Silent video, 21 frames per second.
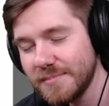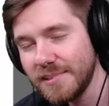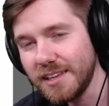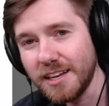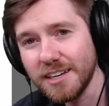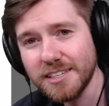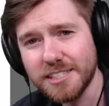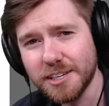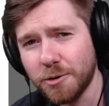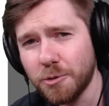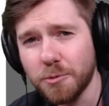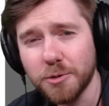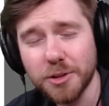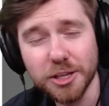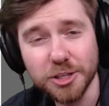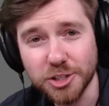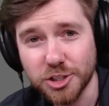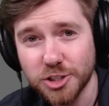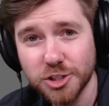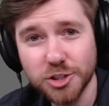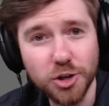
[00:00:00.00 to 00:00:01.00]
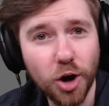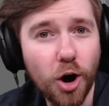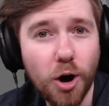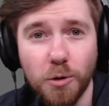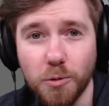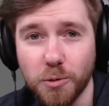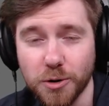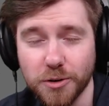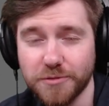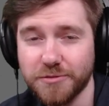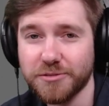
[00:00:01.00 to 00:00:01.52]
someone with a
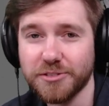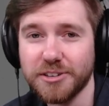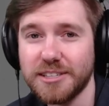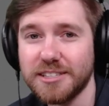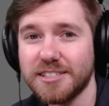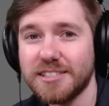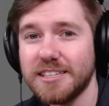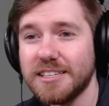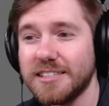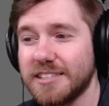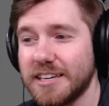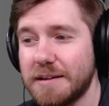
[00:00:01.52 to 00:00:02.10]
stalwart, for instance,